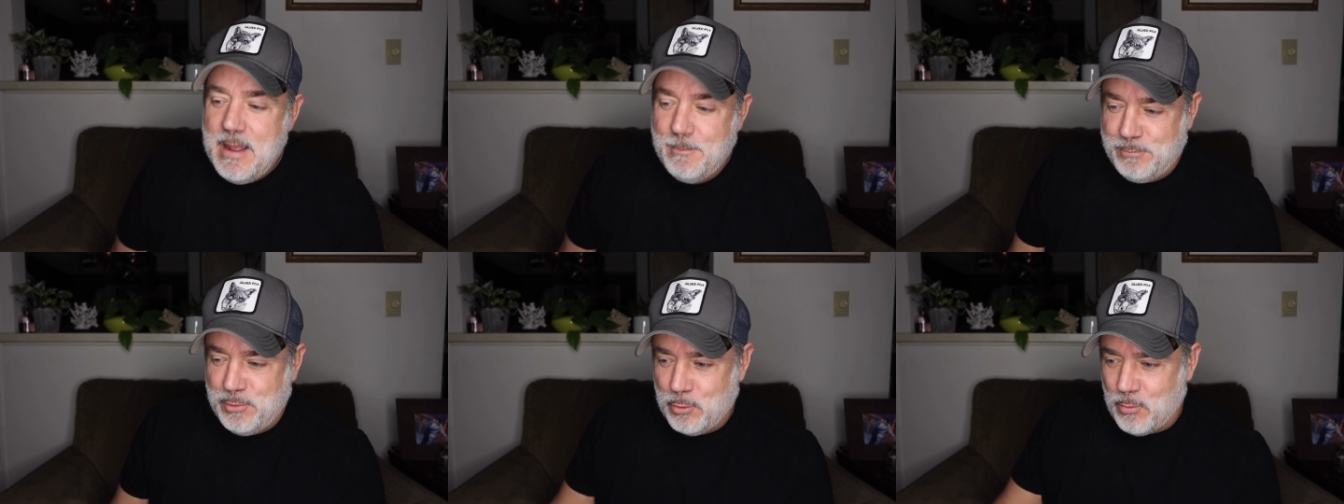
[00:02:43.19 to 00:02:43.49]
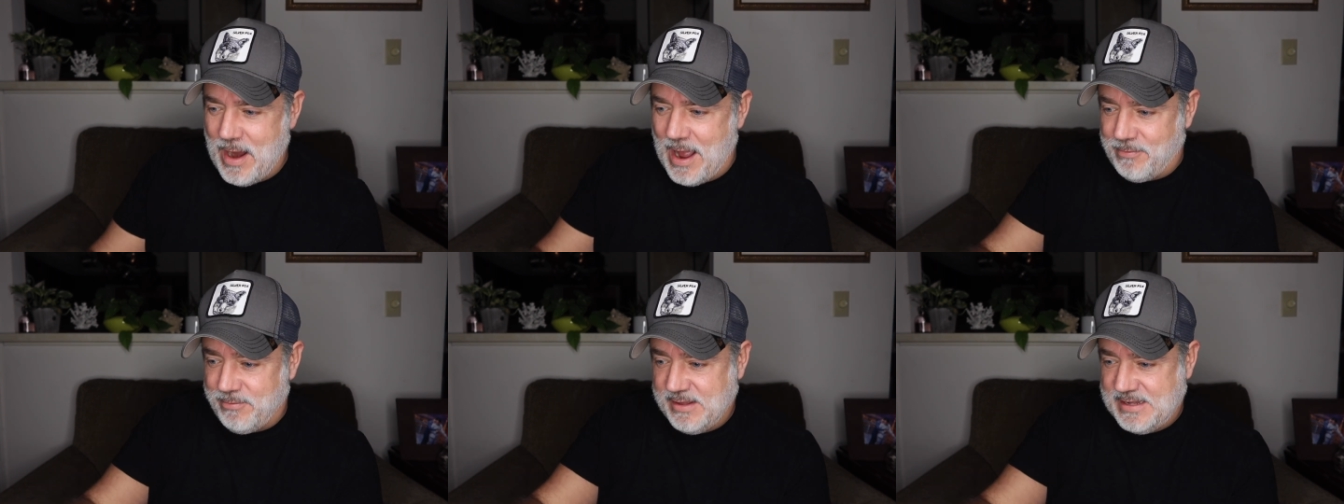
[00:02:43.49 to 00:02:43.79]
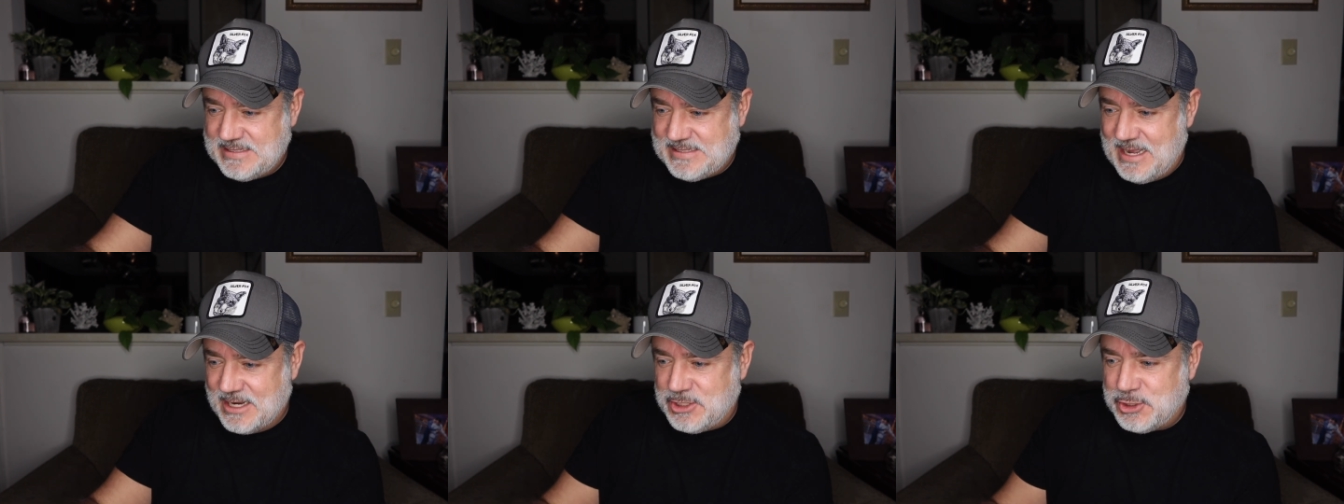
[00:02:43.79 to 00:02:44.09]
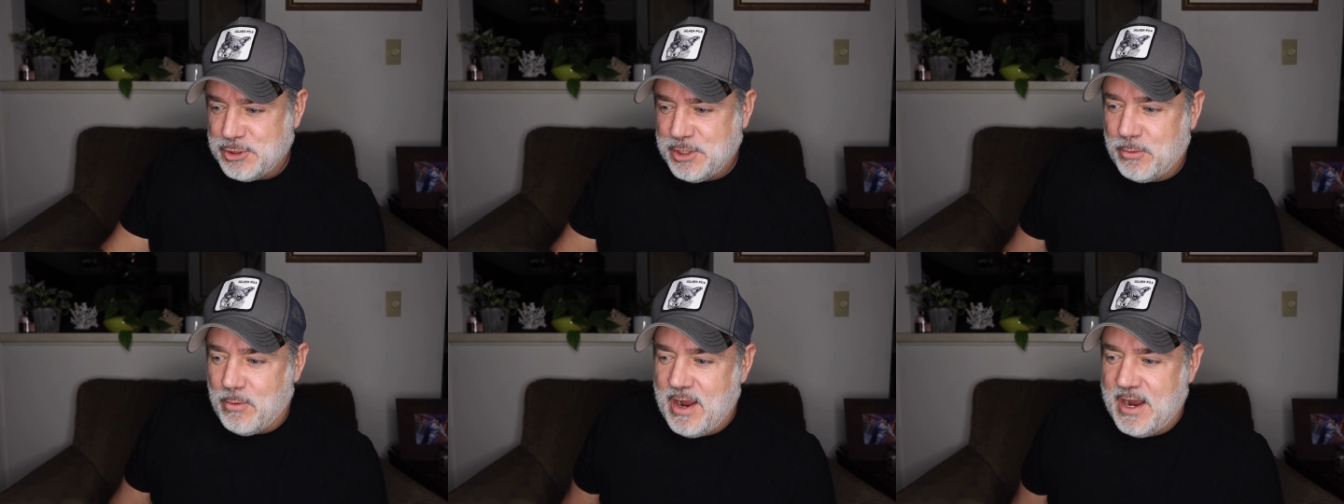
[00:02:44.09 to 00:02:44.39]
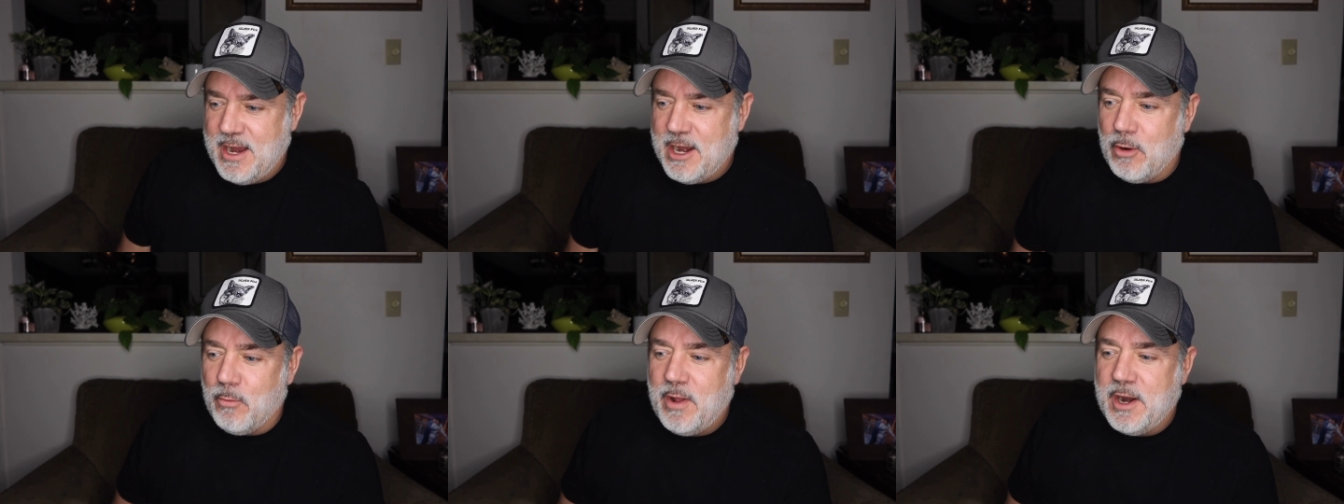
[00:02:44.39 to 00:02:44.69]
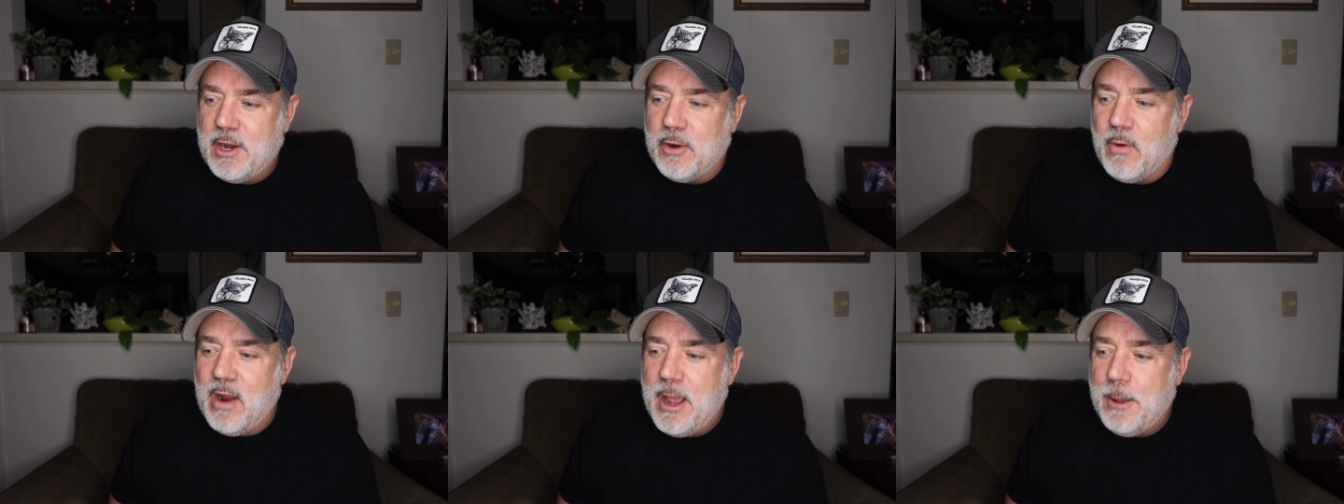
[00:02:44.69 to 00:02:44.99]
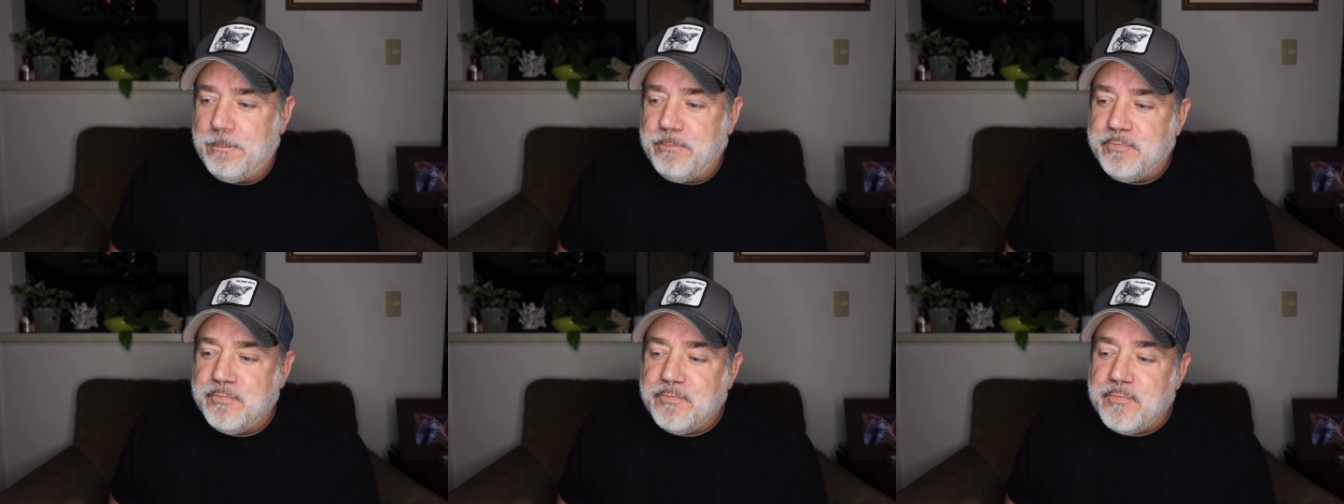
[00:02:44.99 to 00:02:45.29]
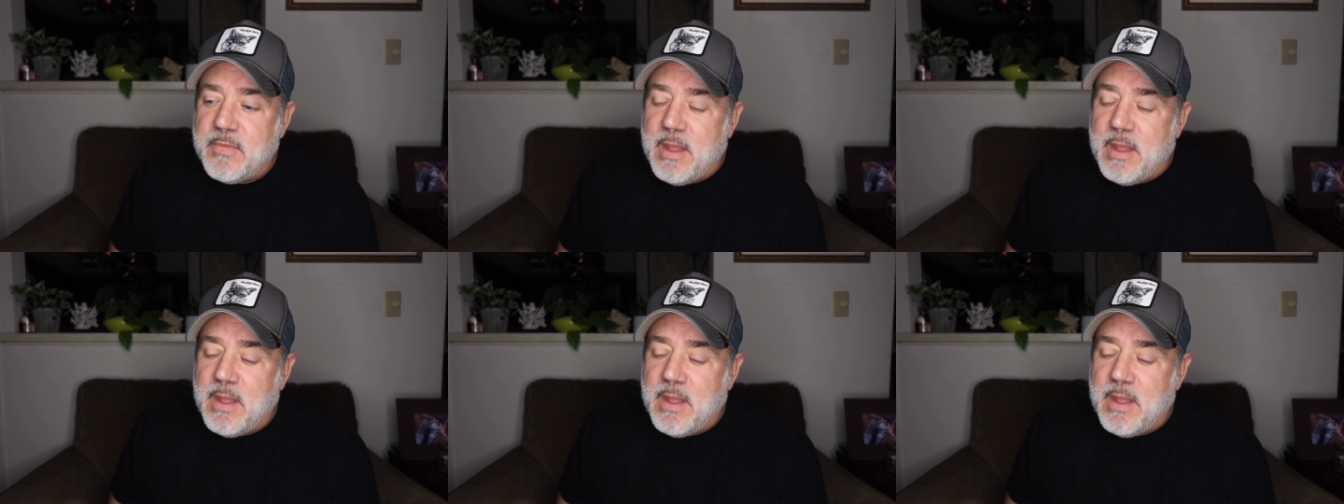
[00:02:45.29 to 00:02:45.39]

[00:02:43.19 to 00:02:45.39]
Boo Radley is actually right here running around.